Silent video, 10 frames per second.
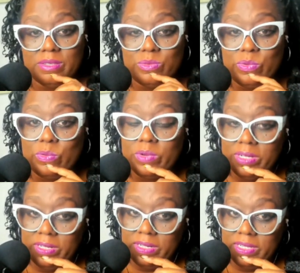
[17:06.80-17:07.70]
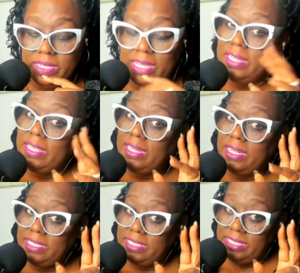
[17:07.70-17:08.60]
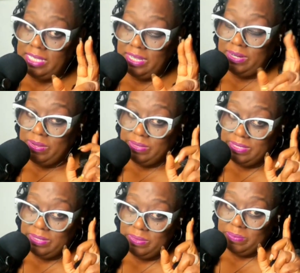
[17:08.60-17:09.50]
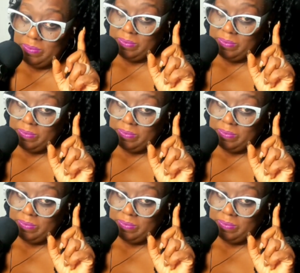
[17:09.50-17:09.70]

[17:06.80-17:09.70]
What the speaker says: So really, and then they said, and also